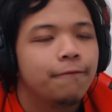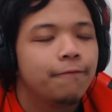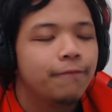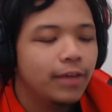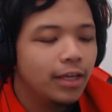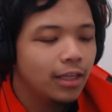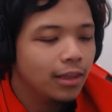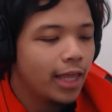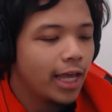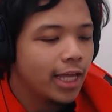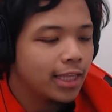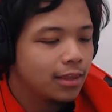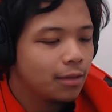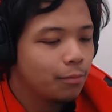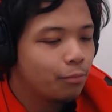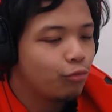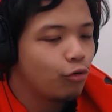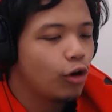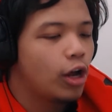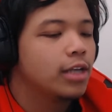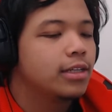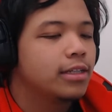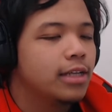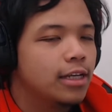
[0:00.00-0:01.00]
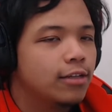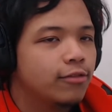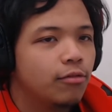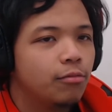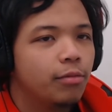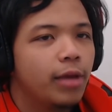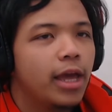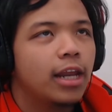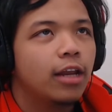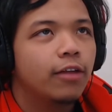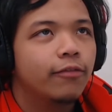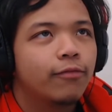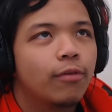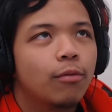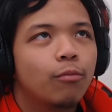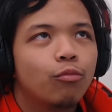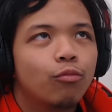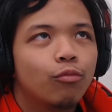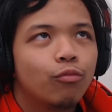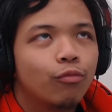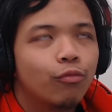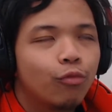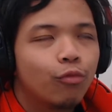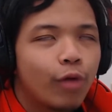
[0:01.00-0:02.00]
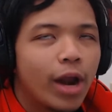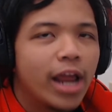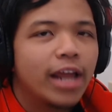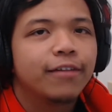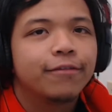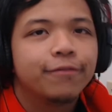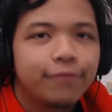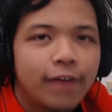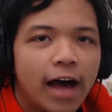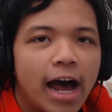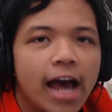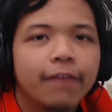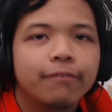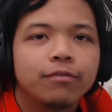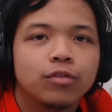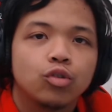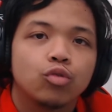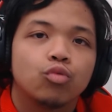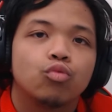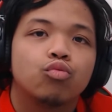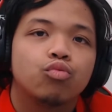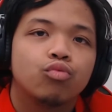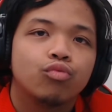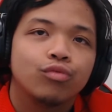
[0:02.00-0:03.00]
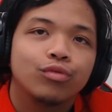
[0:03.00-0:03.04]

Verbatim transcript: feel like the process from getting from rank 5 to,